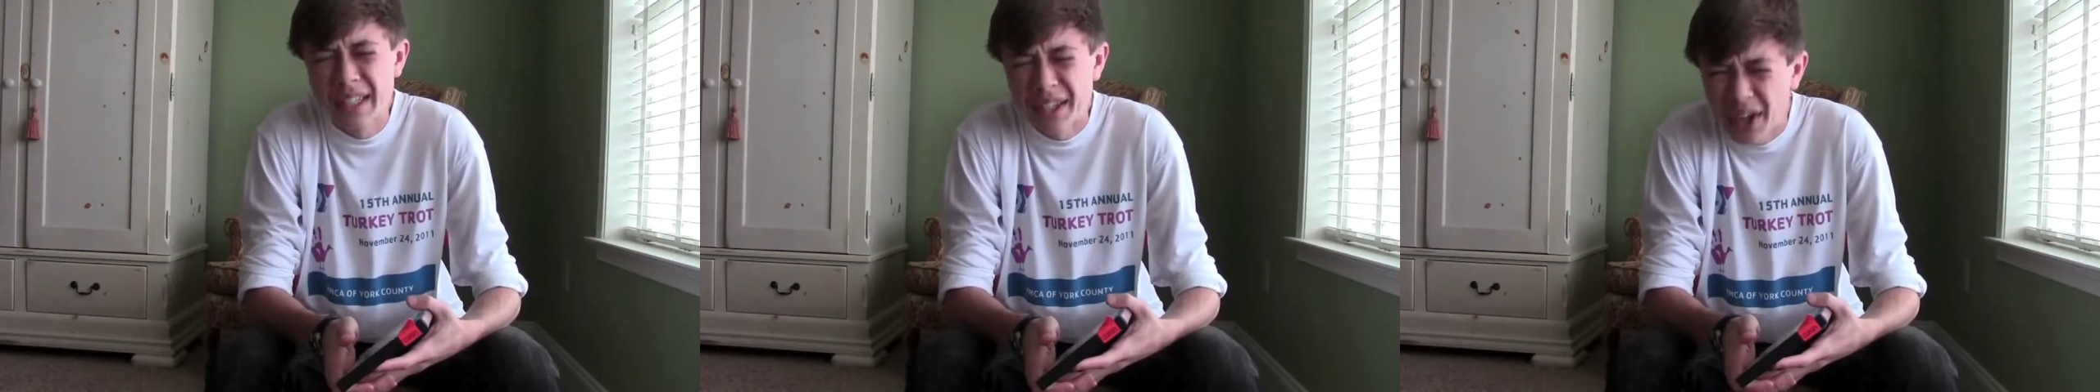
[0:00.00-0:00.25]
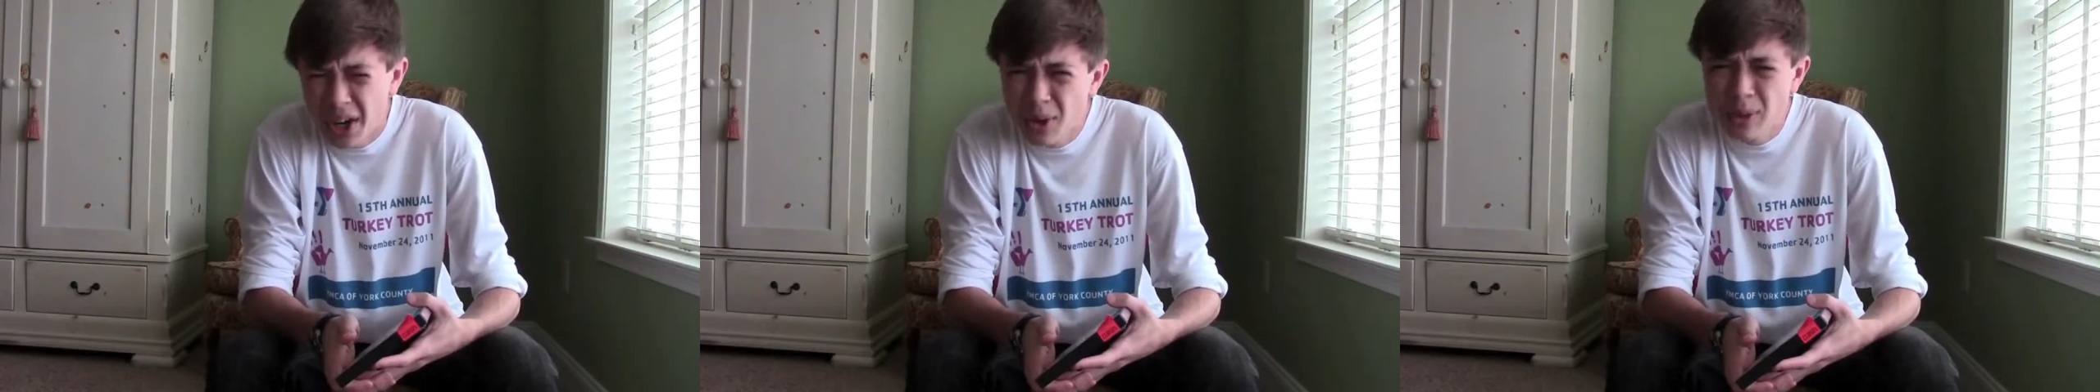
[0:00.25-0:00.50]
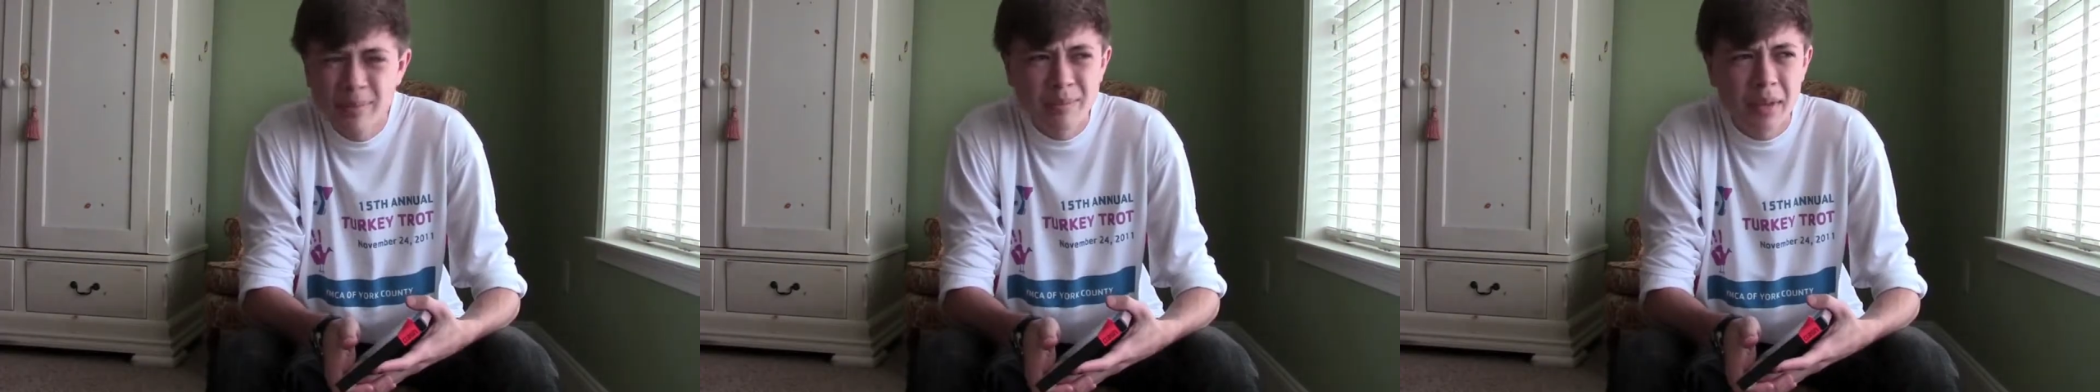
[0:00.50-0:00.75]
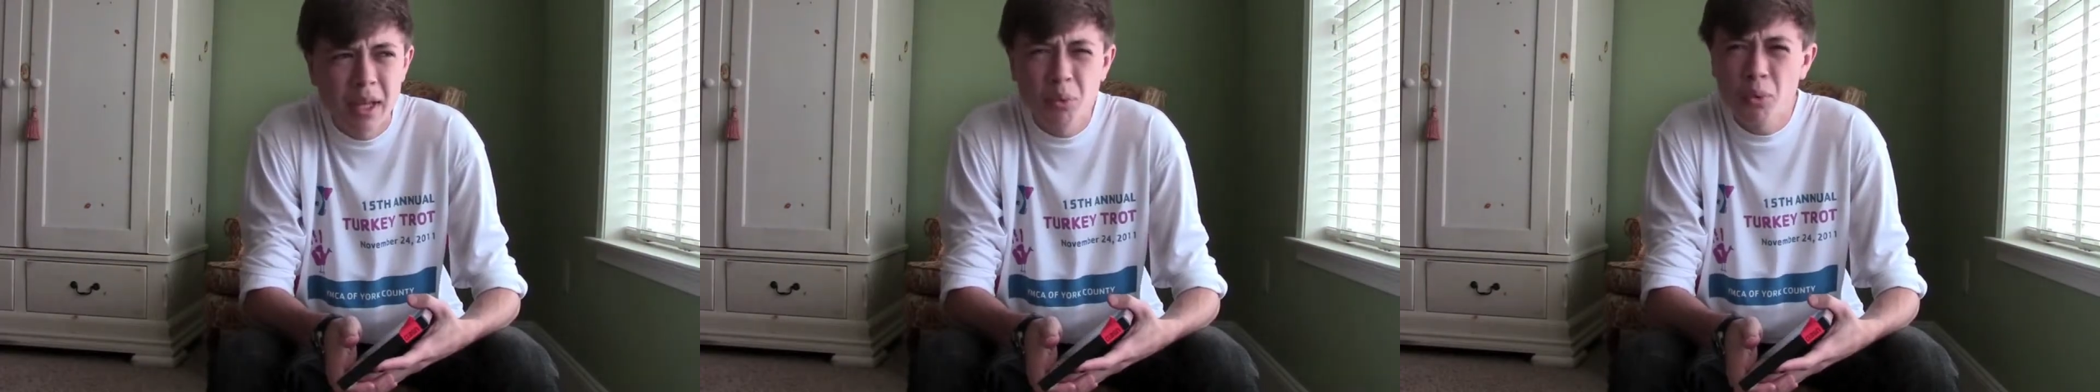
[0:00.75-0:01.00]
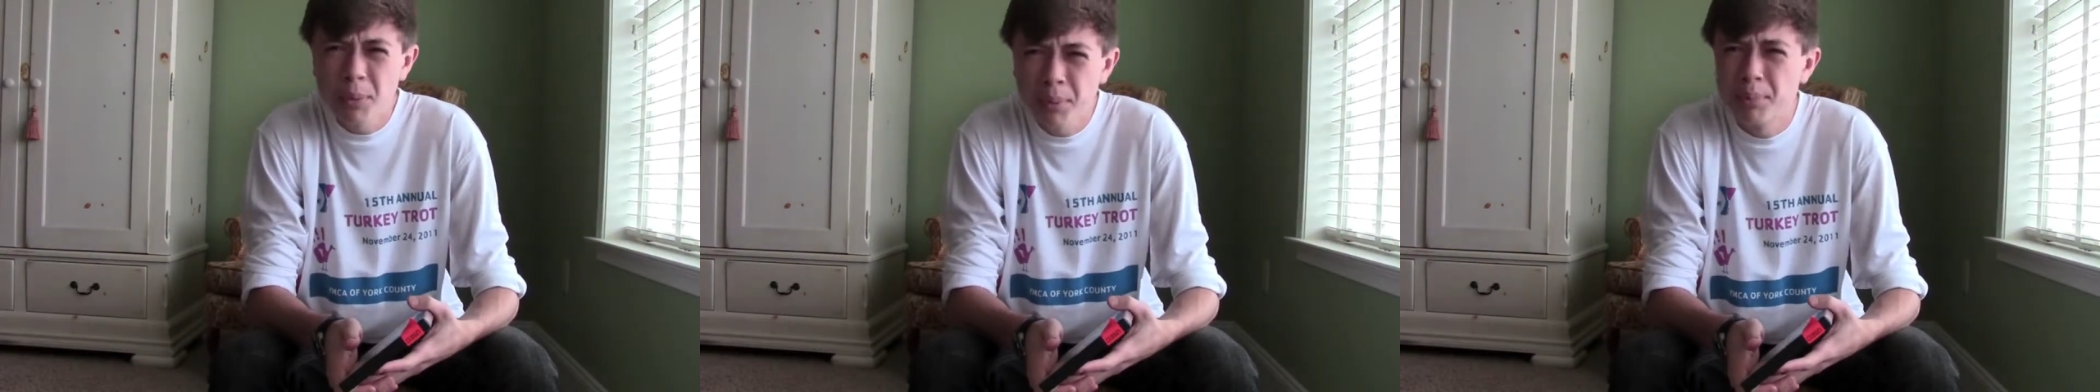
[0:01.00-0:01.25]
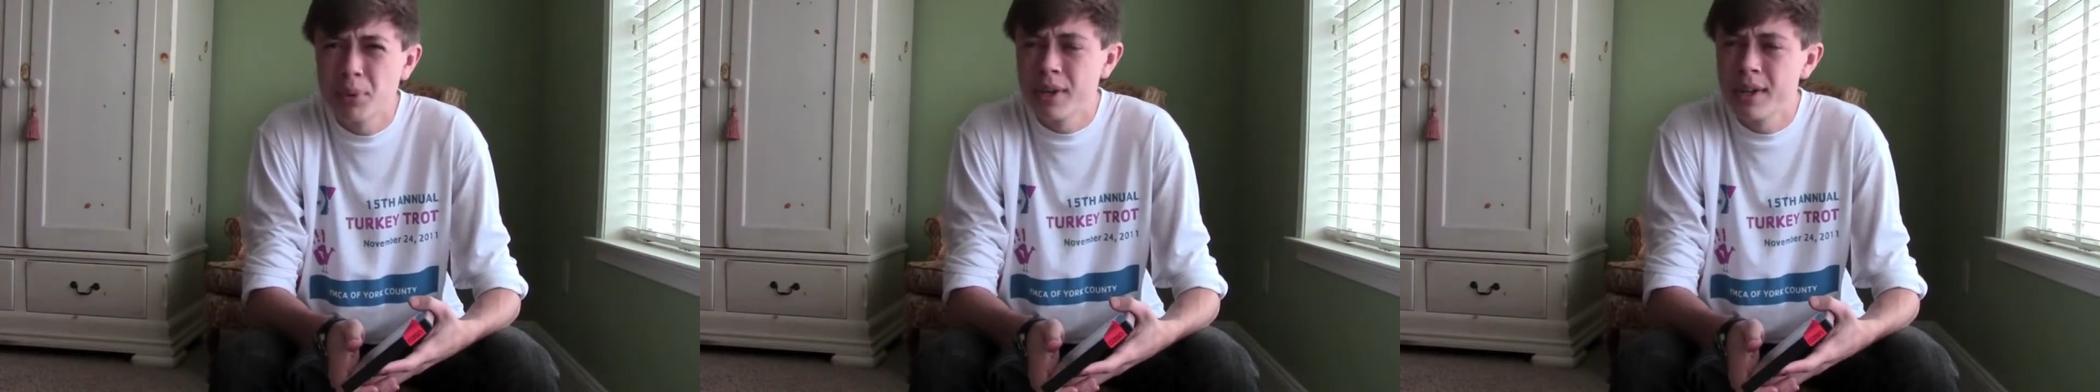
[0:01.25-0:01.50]
You know? It would
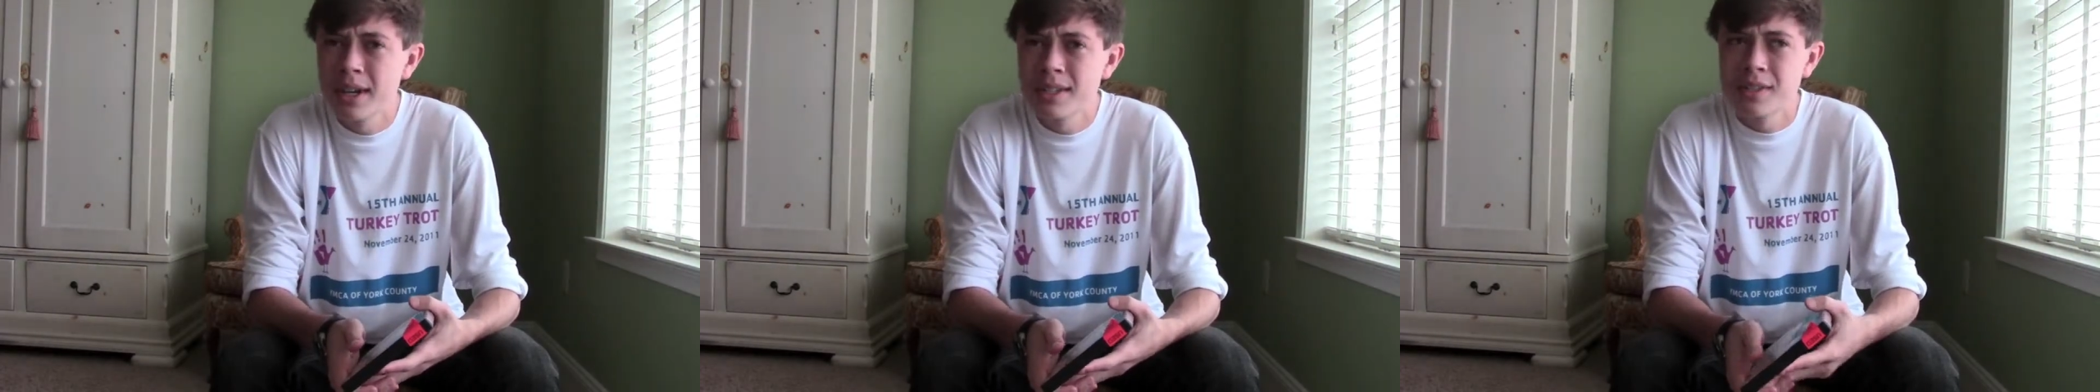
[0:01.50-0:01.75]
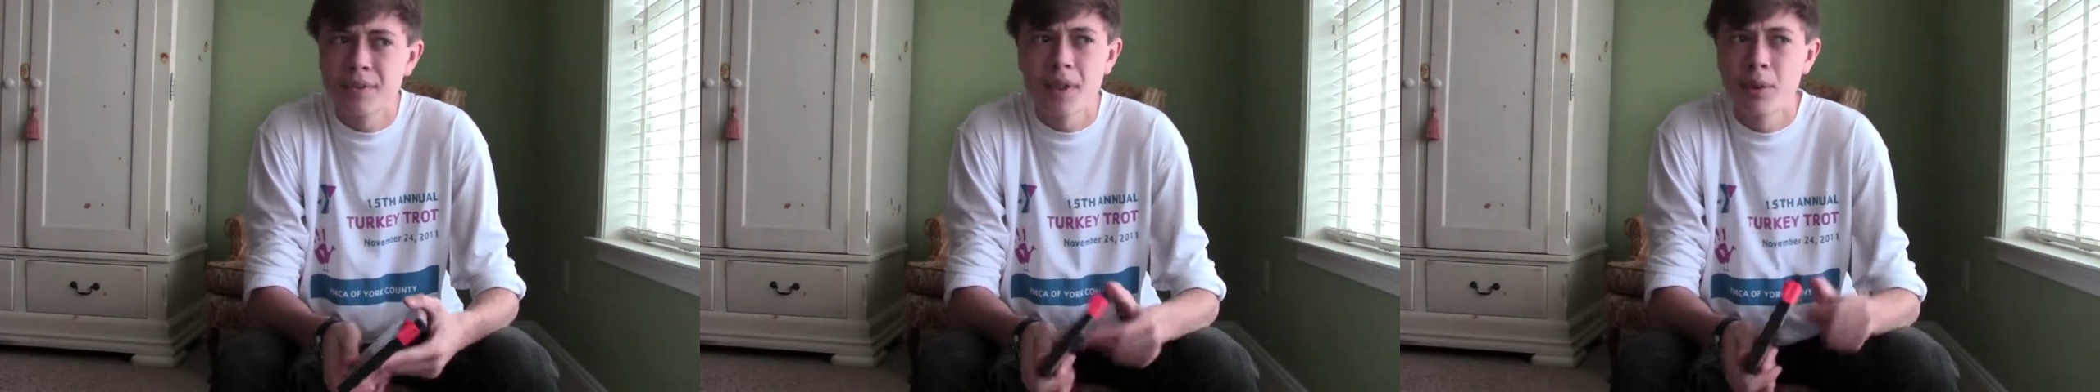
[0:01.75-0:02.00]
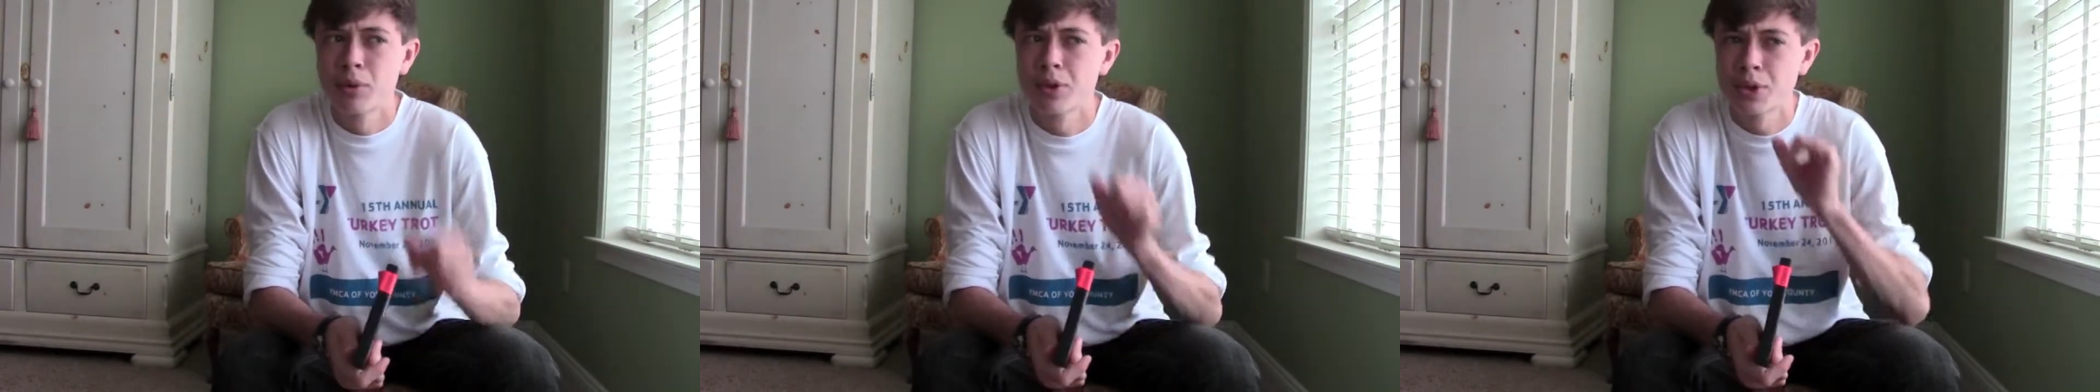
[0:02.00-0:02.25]
be pretty nice if they were